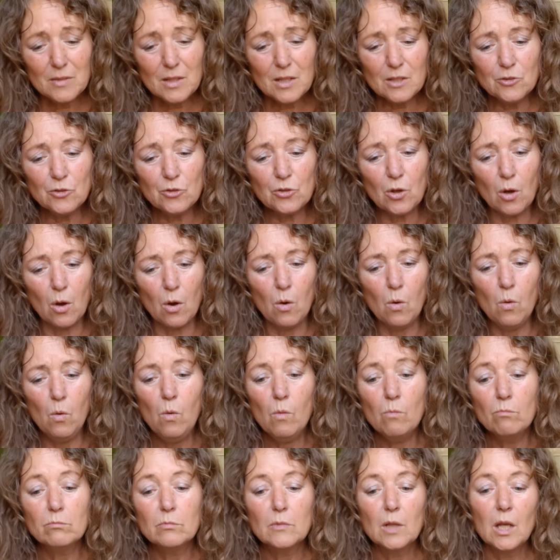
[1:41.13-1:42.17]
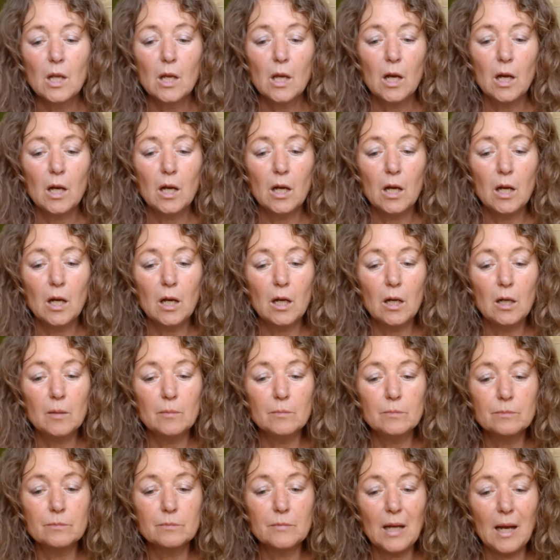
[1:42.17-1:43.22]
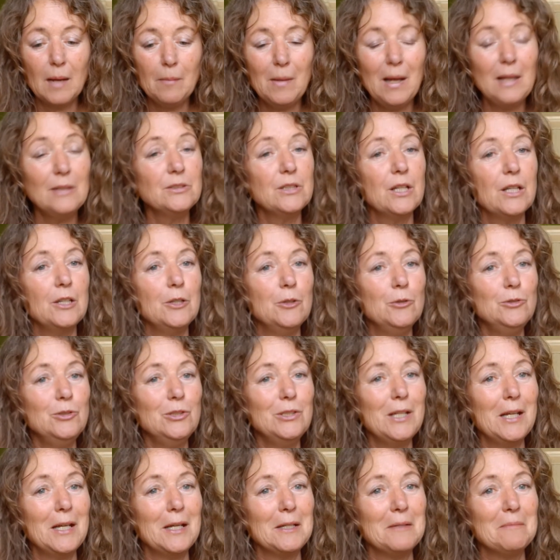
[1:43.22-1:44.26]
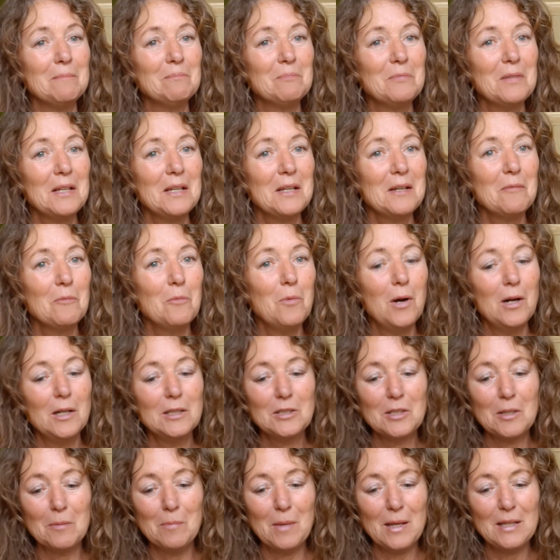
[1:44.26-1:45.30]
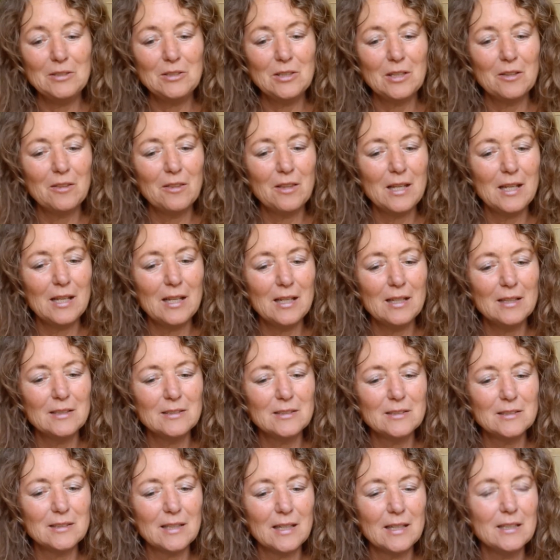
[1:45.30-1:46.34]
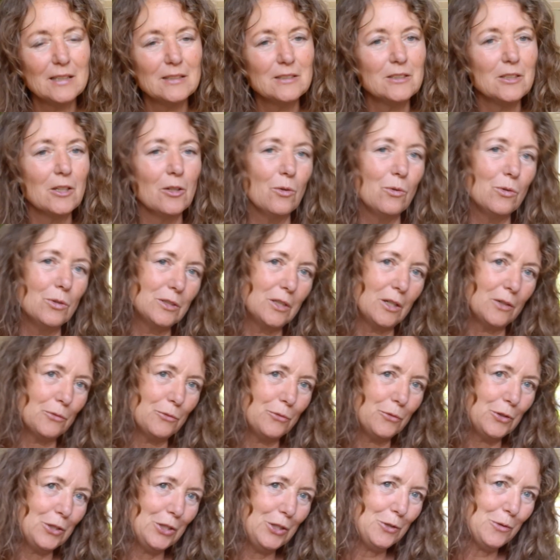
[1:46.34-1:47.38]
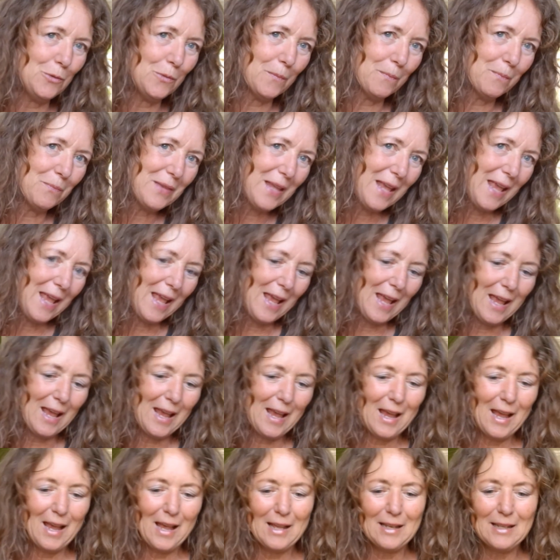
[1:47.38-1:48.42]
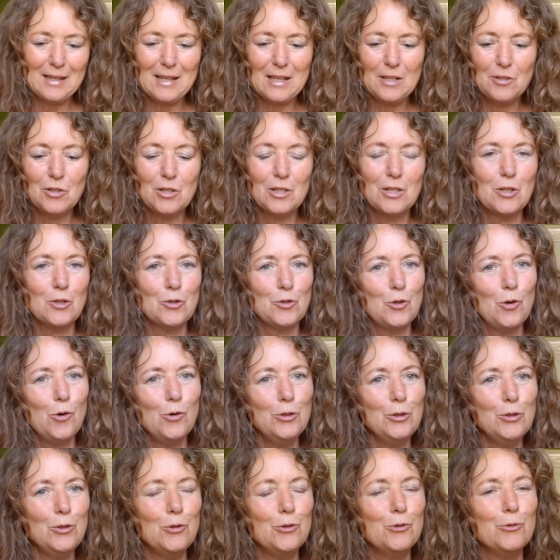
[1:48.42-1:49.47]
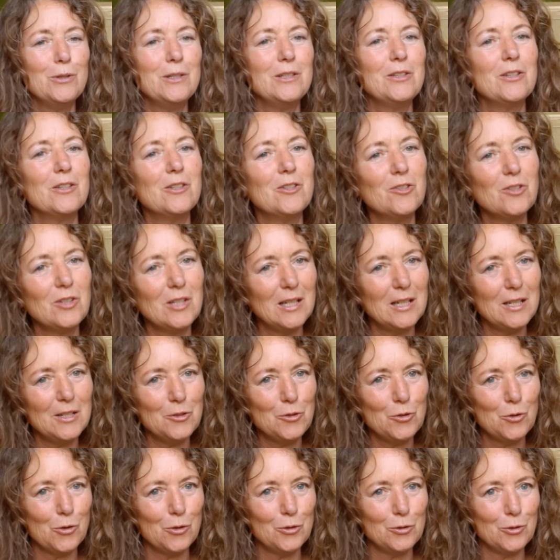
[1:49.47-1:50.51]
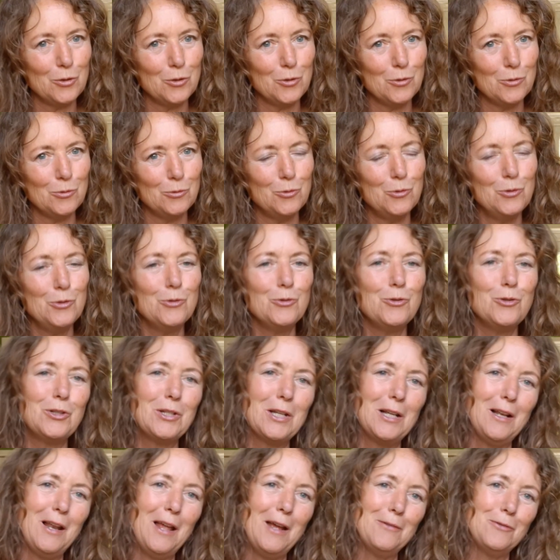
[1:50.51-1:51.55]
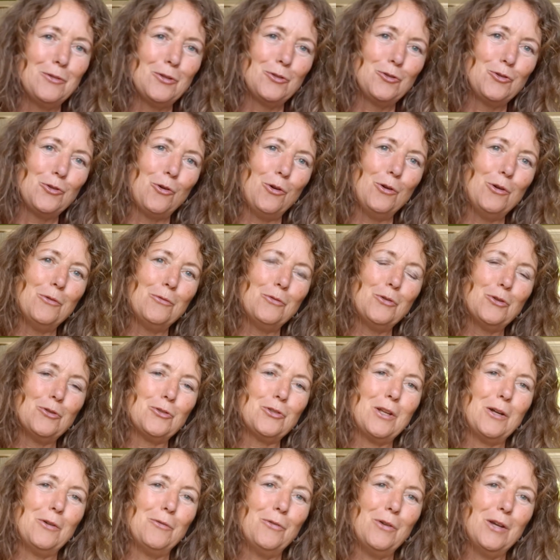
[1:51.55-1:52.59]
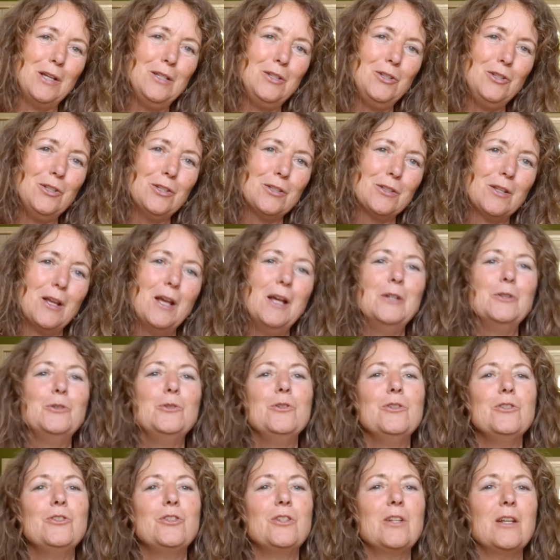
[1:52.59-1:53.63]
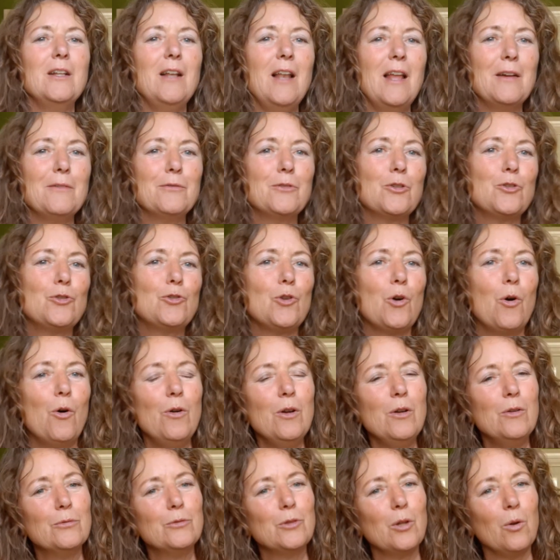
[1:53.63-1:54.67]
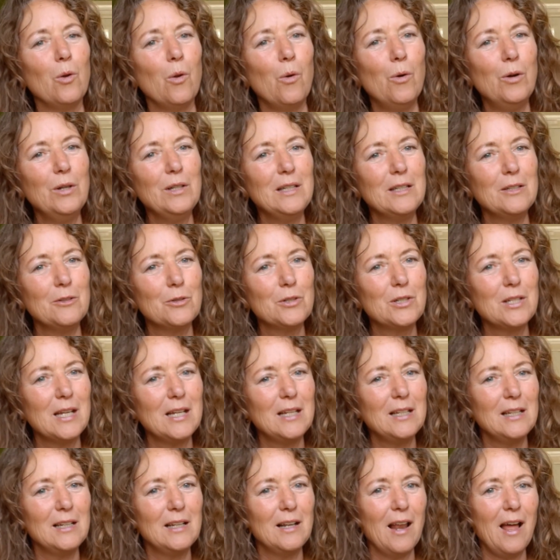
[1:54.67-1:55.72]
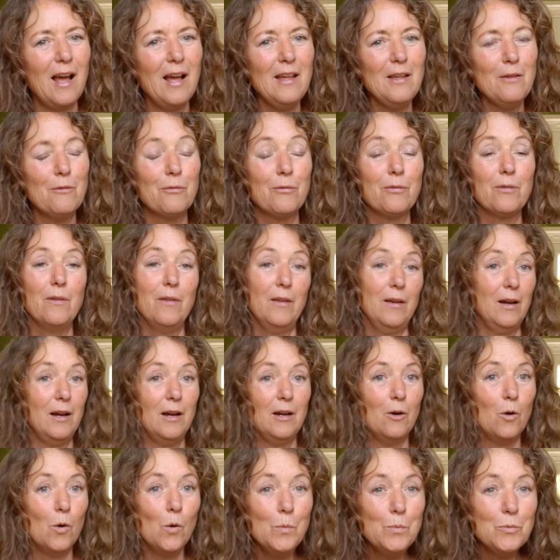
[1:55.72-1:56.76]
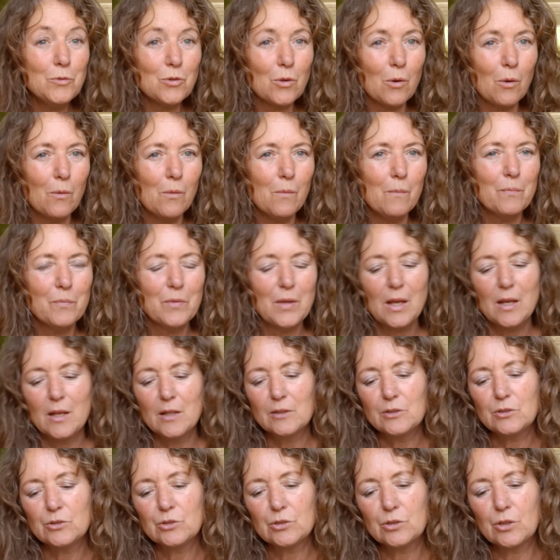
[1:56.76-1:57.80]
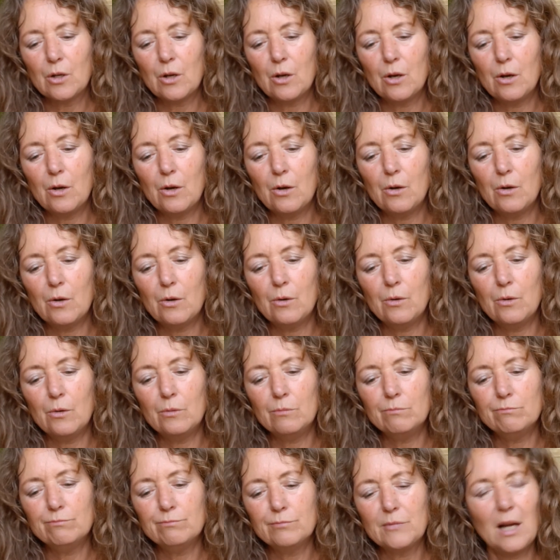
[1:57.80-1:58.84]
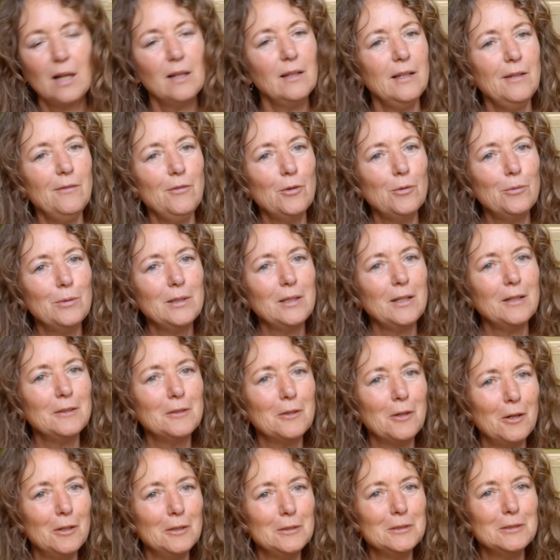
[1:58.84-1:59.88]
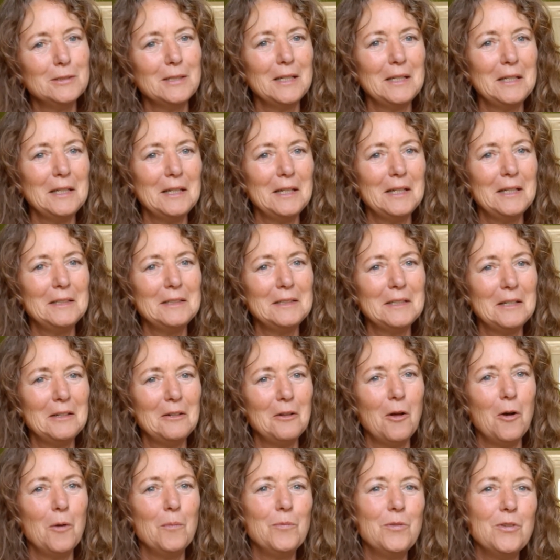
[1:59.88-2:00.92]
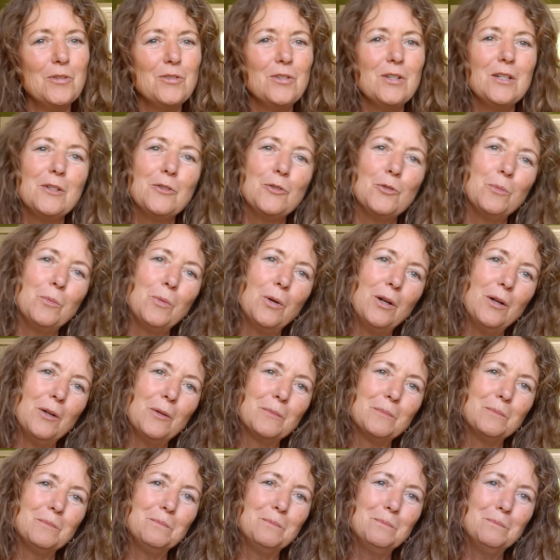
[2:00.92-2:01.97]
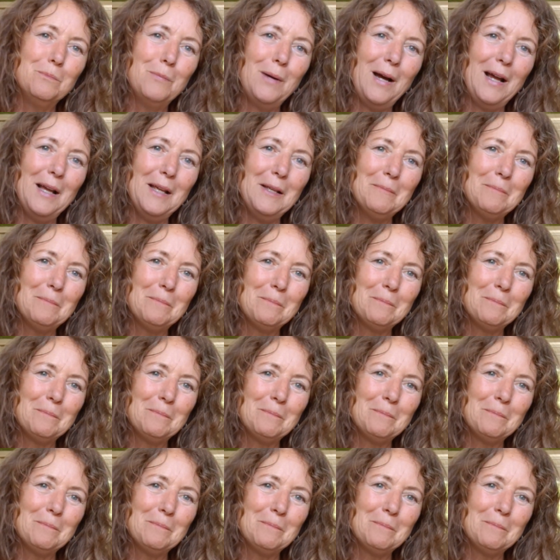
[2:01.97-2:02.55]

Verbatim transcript: So um, I'm asking you today, what amazing things has the Lord done for you? And is it a joy to you? Is it still a joy to you? Do you still have the joy of your salvation? Do you still have the joy of the Lord in your daily life? I hope so. So I'll leave you with that thought, and I'll hope to see you tomorrow. Bye.